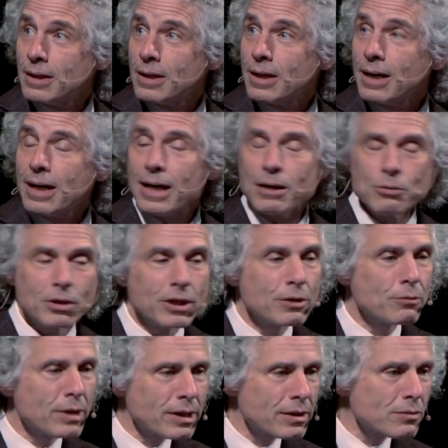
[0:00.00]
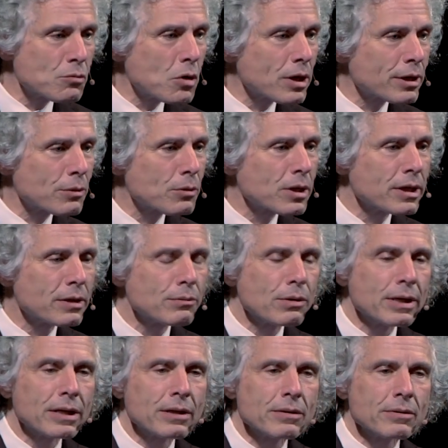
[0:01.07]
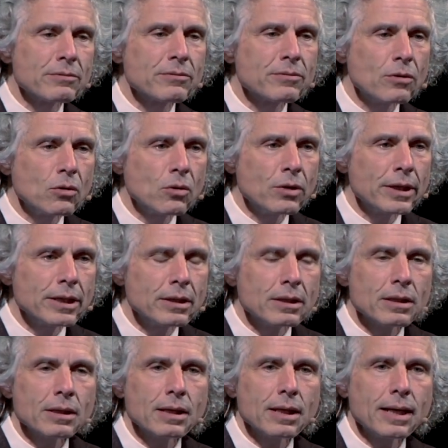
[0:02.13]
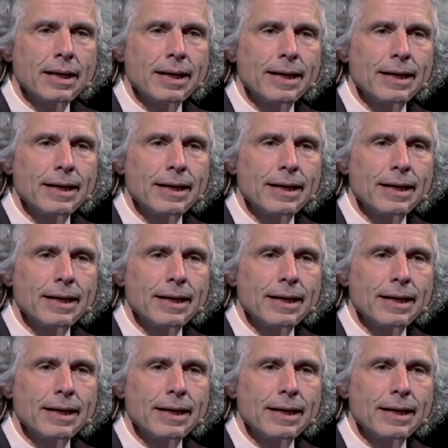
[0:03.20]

Mm. We're going to run out of water. We're going to run out of oil.